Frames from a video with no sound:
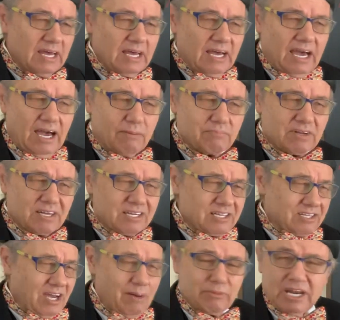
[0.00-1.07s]

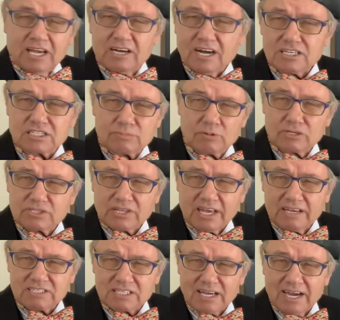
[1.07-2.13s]
how many customers
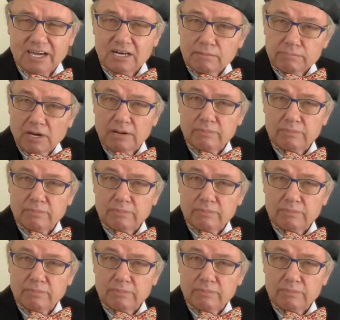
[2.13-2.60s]
they sign up, how